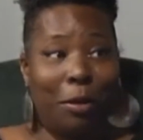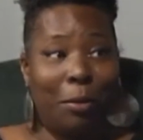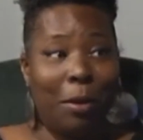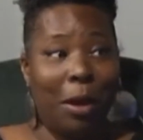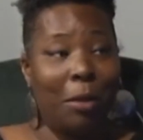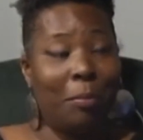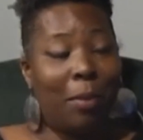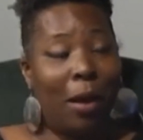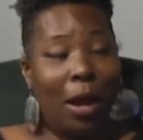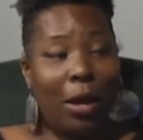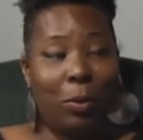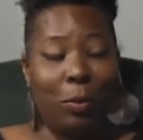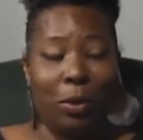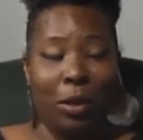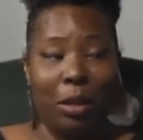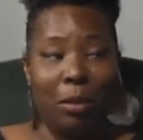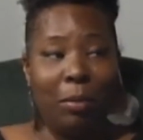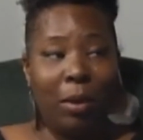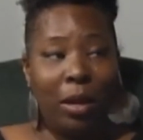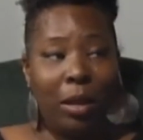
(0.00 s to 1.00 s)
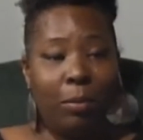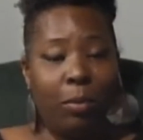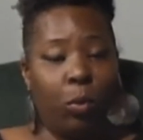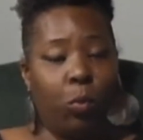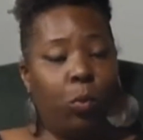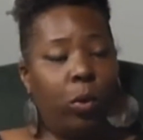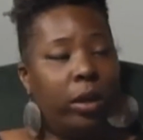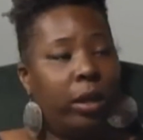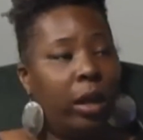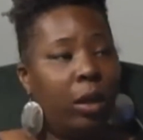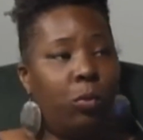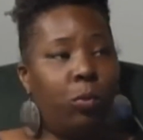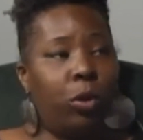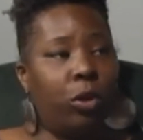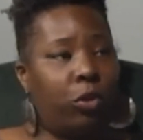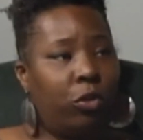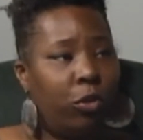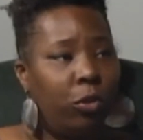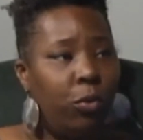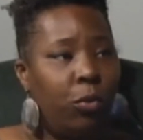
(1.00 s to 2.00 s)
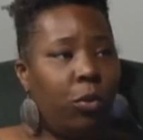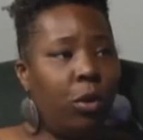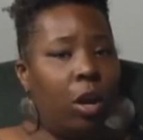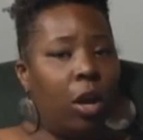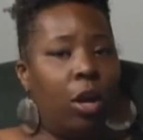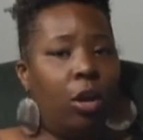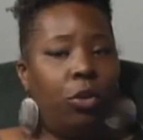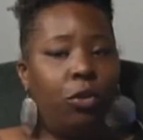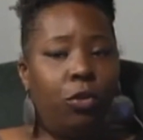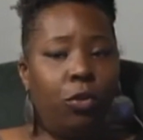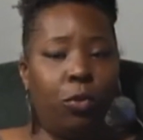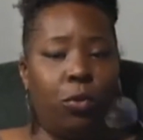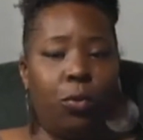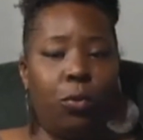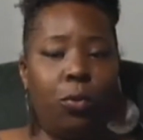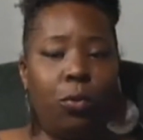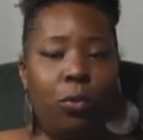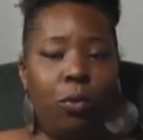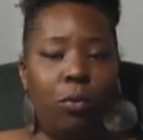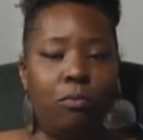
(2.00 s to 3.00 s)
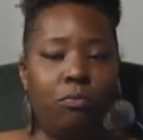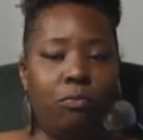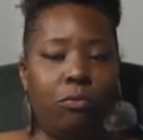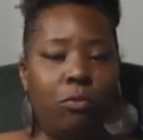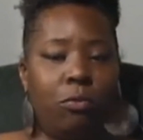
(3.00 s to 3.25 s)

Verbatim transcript: to come mm-hmm. out of pocket with any money, but what can we do to